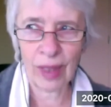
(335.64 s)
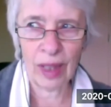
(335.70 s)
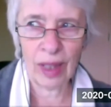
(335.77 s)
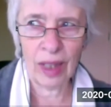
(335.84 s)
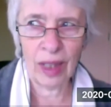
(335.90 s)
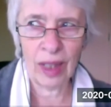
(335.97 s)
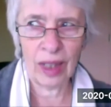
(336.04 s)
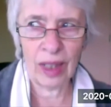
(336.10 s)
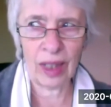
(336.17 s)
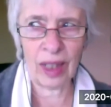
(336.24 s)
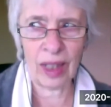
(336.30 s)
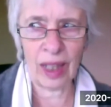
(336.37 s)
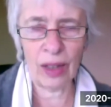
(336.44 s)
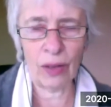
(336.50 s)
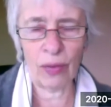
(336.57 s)
it kind
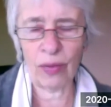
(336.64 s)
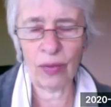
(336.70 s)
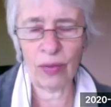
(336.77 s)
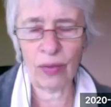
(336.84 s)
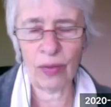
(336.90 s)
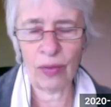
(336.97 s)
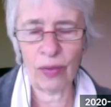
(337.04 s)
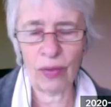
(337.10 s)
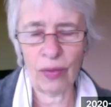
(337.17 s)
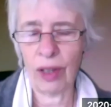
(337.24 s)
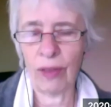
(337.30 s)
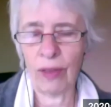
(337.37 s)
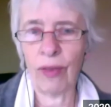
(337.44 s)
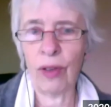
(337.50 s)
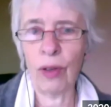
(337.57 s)
of naturally
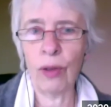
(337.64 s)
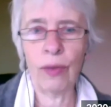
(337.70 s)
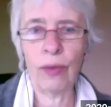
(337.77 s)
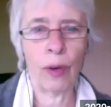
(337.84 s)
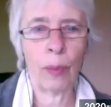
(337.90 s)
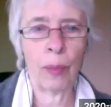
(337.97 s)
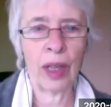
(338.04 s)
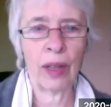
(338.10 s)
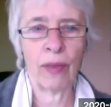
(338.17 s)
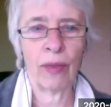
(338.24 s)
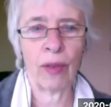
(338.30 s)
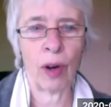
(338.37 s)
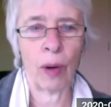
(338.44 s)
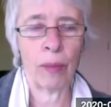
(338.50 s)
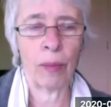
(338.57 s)
flew for me
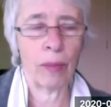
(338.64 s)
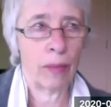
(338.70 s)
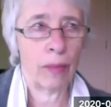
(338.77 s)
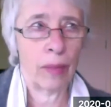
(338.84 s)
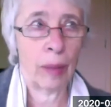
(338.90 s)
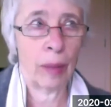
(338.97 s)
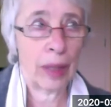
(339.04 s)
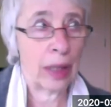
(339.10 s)
from, I mean,